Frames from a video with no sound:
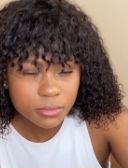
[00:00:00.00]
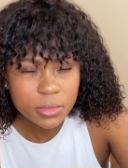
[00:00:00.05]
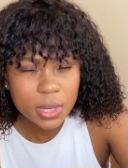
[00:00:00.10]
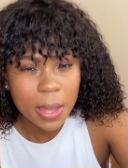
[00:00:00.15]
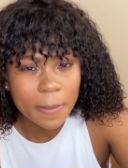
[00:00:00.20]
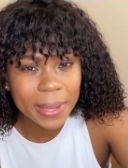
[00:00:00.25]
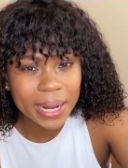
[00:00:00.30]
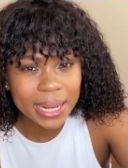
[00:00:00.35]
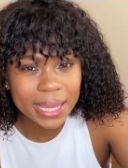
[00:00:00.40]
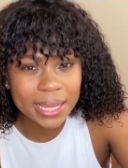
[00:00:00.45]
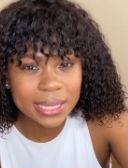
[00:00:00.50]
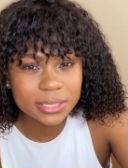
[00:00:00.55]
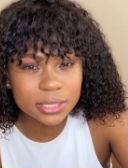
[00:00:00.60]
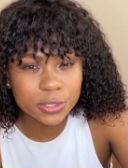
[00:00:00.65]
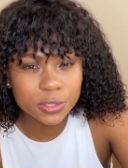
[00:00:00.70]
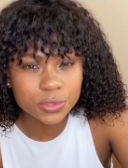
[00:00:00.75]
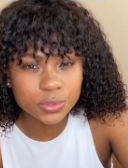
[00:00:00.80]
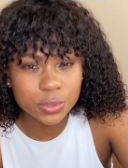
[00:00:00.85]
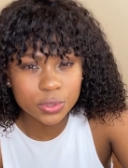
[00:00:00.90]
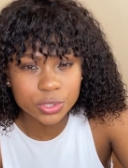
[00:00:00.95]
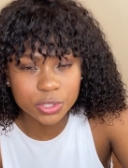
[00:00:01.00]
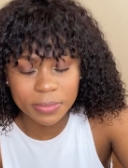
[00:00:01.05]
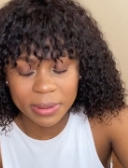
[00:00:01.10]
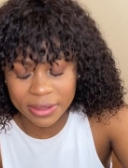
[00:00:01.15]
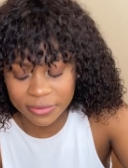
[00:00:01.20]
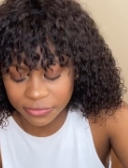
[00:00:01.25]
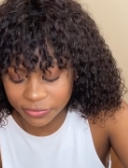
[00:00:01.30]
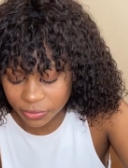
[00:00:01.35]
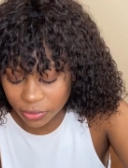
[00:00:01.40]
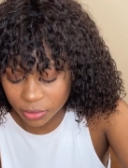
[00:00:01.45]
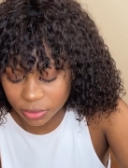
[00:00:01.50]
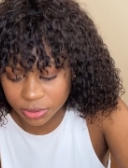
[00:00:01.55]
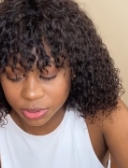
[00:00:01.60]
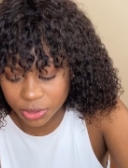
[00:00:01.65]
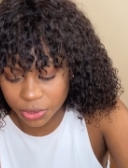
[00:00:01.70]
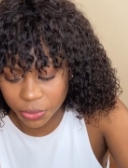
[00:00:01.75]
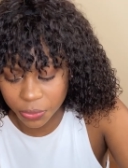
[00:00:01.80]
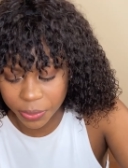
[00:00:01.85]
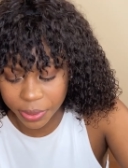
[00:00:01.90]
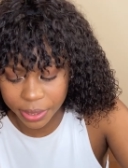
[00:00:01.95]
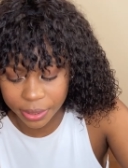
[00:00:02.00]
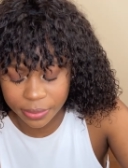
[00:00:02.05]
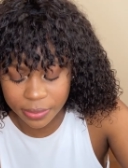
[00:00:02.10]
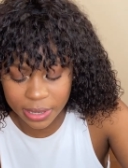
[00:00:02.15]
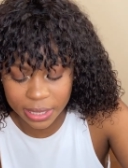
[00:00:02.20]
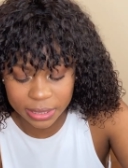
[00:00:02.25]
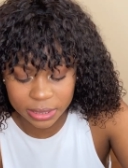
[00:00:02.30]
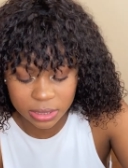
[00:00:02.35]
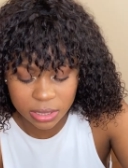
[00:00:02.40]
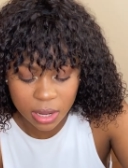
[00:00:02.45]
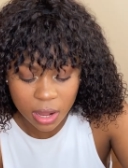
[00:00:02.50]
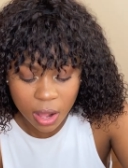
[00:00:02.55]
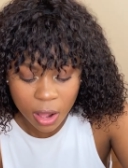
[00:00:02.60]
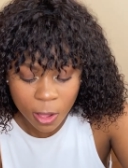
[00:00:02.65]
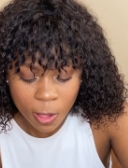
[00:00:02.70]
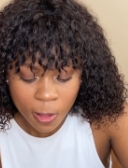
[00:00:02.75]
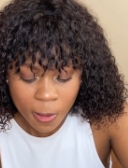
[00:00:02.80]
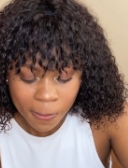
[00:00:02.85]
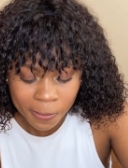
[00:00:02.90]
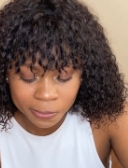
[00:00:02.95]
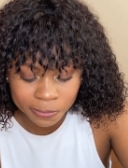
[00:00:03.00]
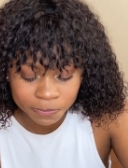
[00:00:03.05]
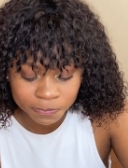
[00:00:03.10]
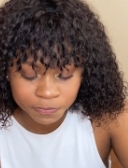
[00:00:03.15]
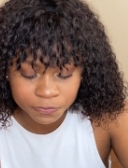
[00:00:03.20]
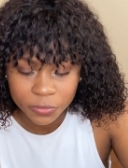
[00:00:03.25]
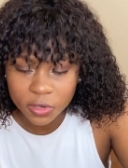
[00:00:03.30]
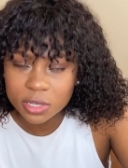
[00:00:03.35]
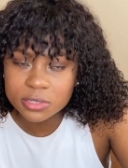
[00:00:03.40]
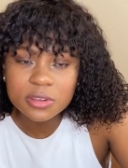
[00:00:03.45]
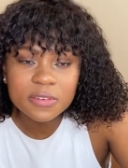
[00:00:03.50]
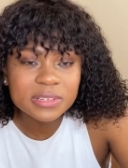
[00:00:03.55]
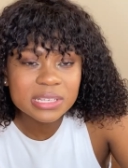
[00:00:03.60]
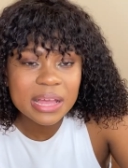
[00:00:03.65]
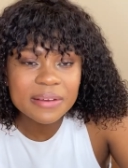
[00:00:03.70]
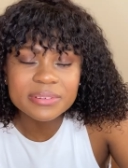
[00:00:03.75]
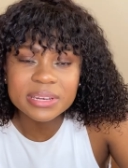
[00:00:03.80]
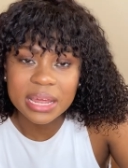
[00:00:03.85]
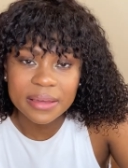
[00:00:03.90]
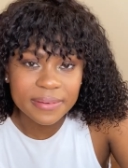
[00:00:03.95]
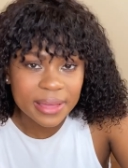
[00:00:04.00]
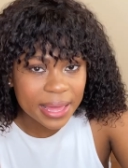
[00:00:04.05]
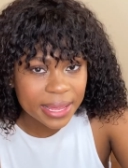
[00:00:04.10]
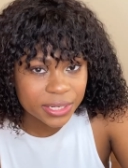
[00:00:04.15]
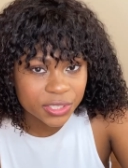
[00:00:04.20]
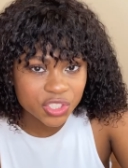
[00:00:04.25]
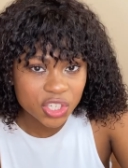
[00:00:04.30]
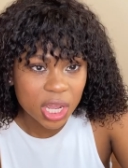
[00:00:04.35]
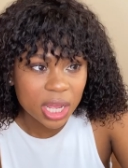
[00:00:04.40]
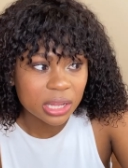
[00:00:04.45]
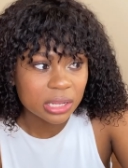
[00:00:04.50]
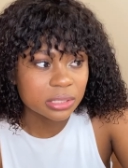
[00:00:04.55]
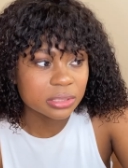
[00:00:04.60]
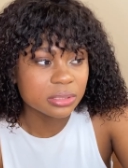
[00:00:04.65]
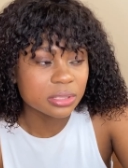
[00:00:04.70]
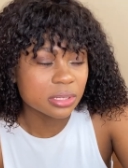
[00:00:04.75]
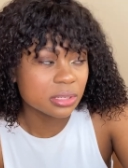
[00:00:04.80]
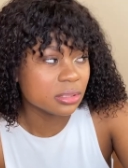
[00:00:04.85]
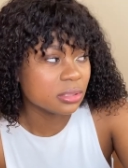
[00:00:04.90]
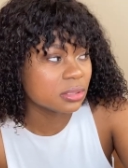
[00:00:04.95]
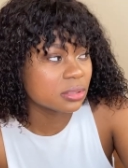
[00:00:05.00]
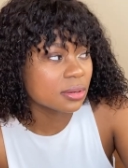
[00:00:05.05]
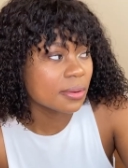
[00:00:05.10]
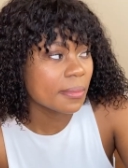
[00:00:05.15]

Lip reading: but I guess it is also my fault in a way, right? Because obviously I've never had a child and